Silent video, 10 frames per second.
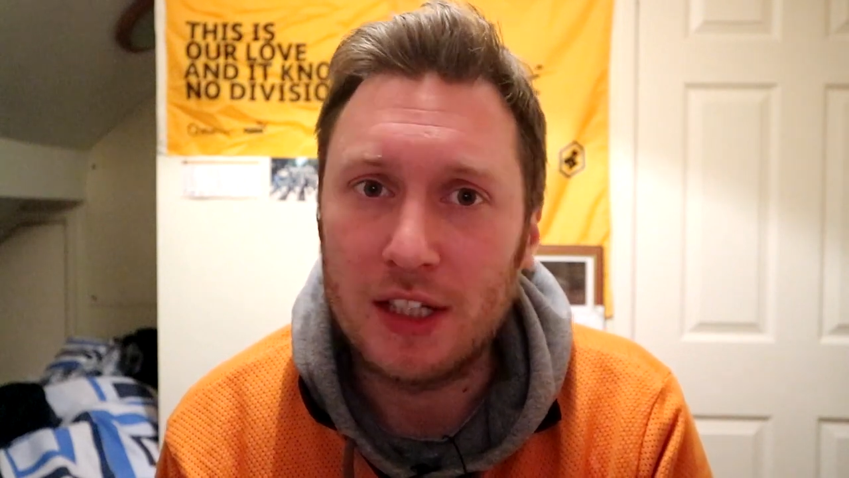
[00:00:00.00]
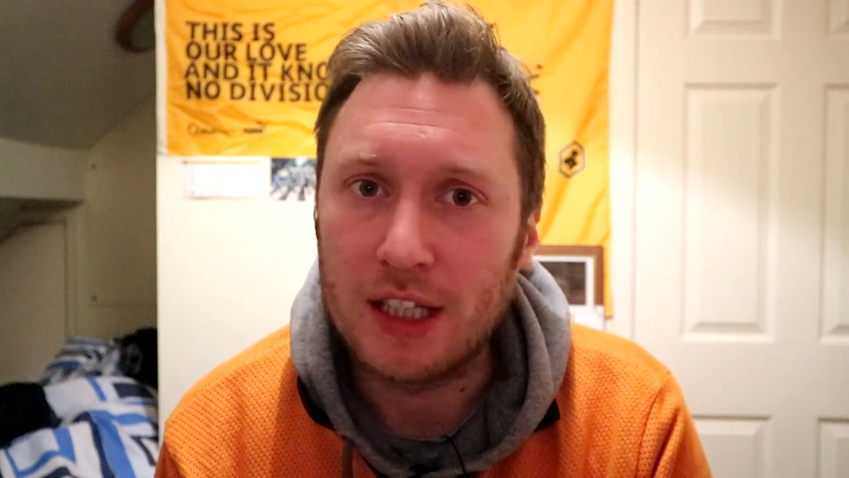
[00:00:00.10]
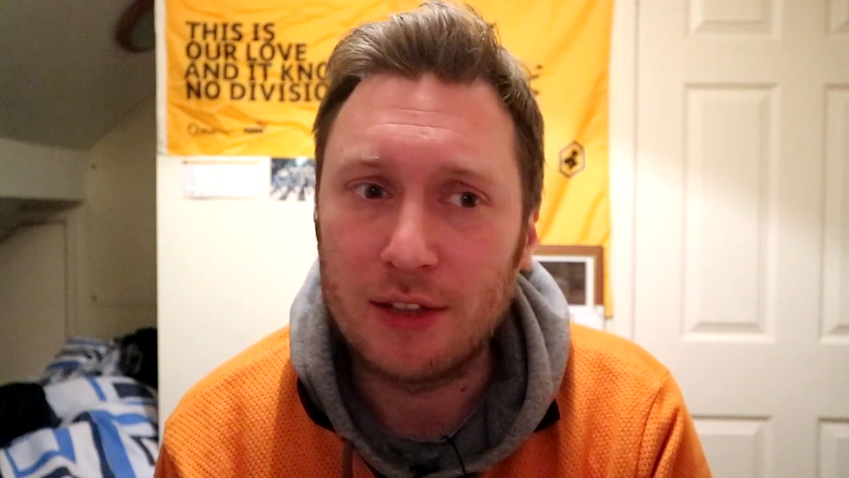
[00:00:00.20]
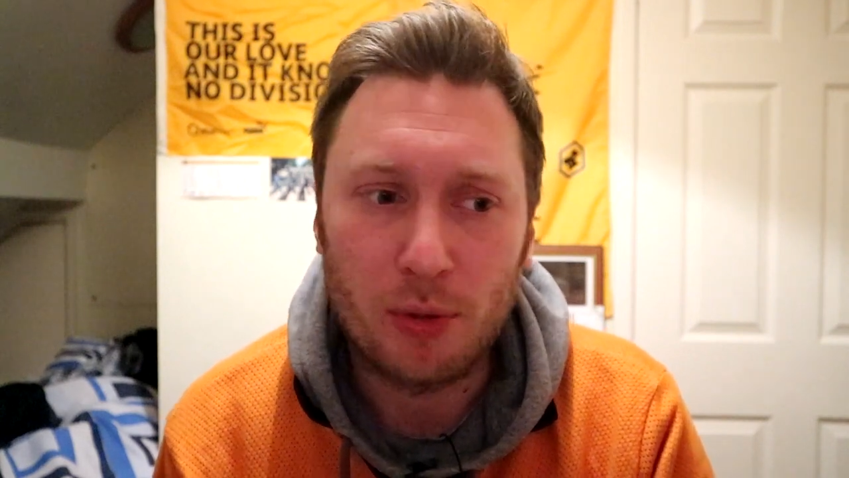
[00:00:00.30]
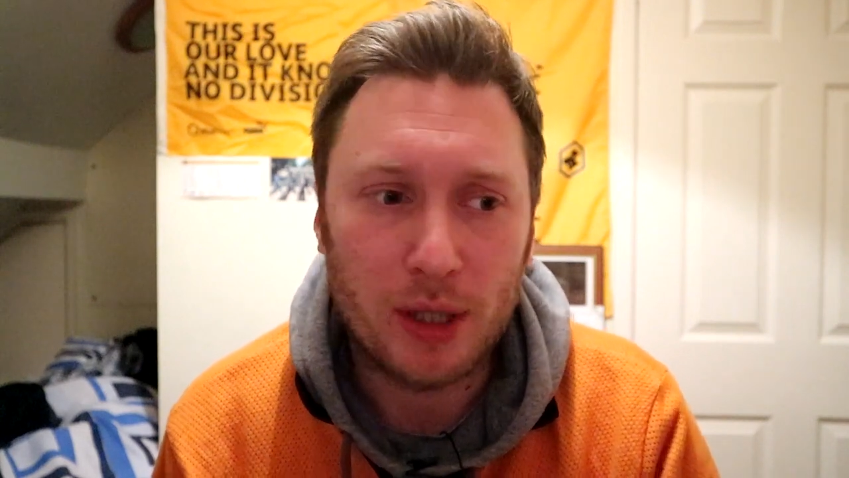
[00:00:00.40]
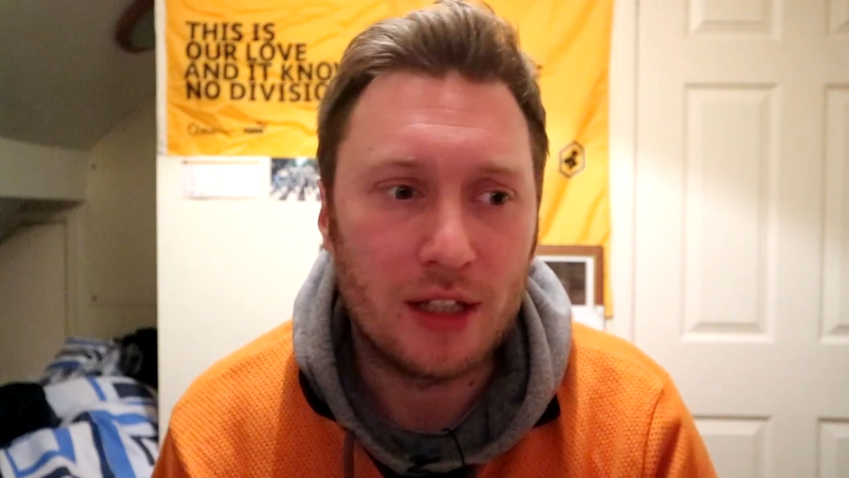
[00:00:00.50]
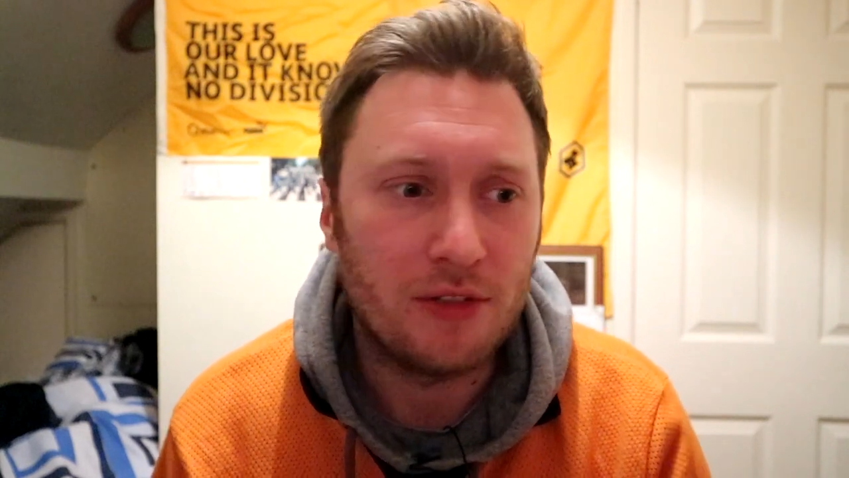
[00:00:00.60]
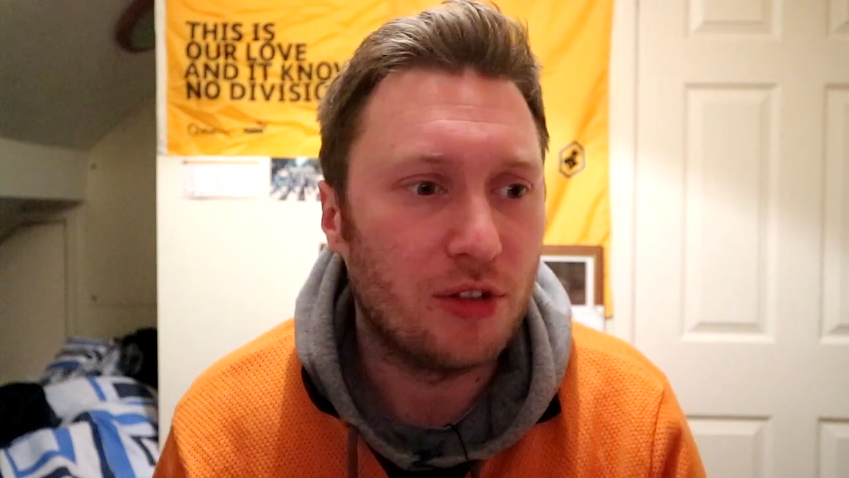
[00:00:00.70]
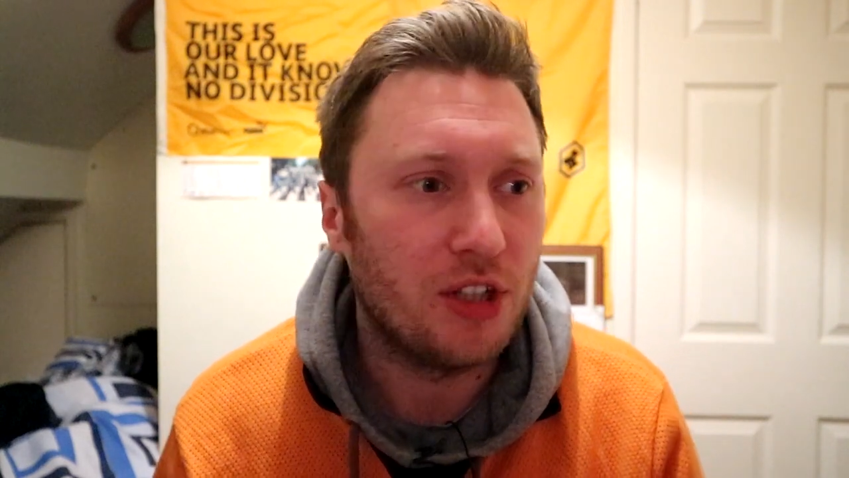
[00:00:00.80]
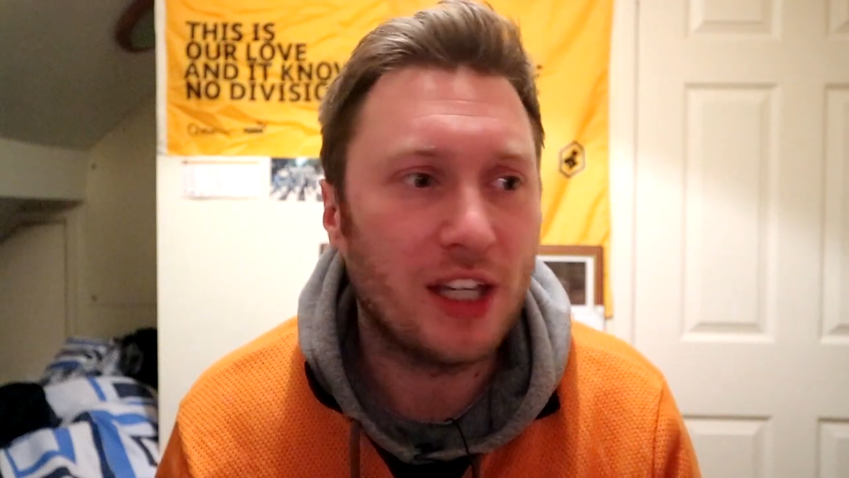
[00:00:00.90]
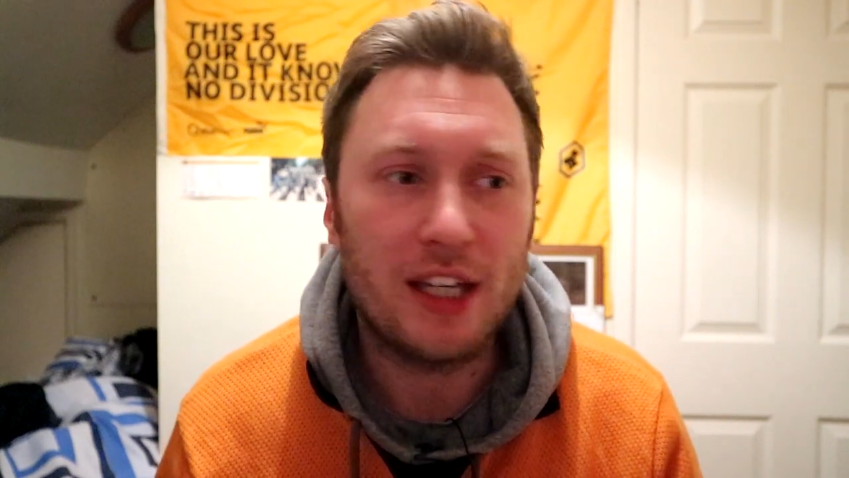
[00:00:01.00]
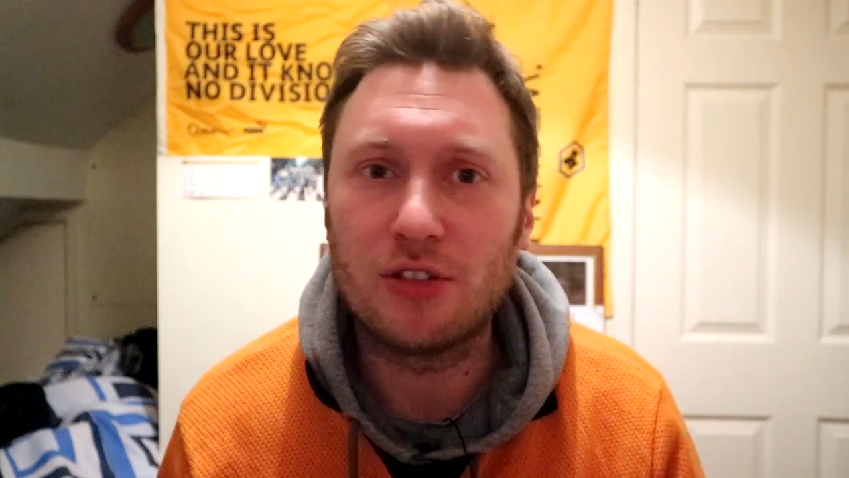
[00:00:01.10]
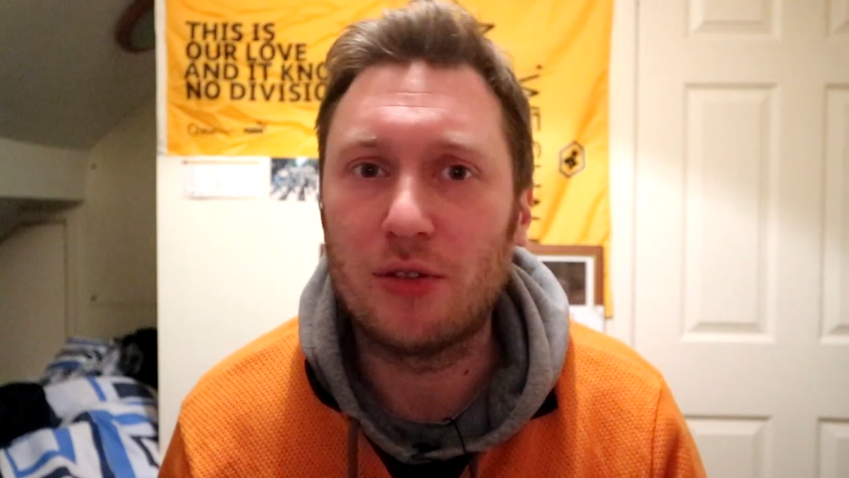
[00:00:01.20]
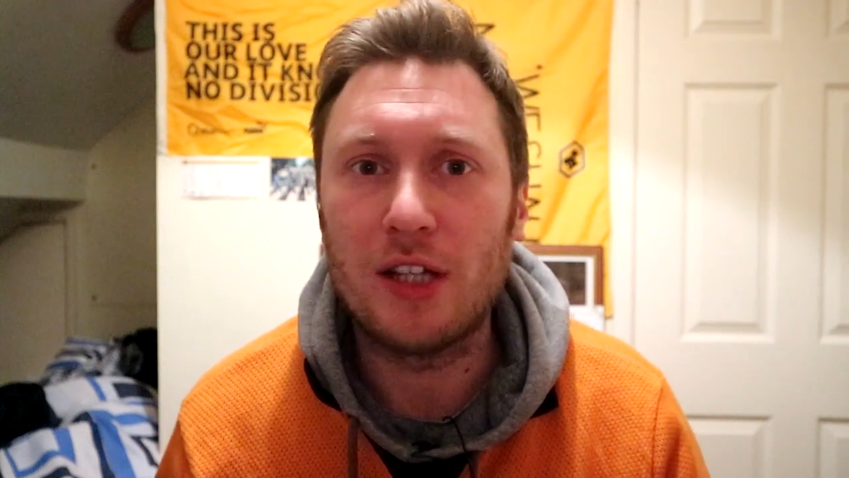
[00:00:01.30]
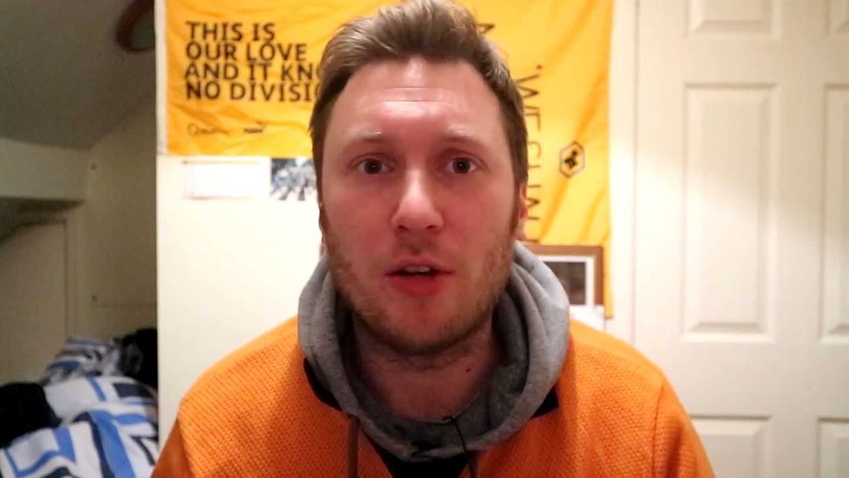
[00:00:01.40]
They didn't give away any free
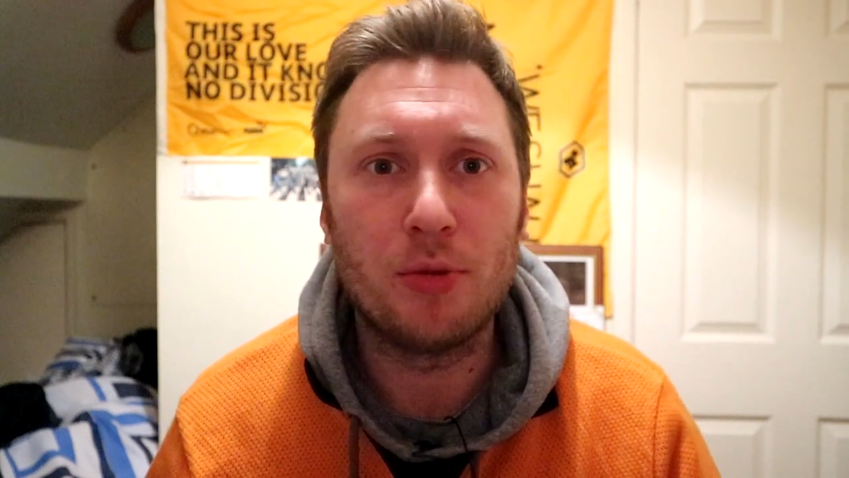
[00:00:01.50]
kicks or any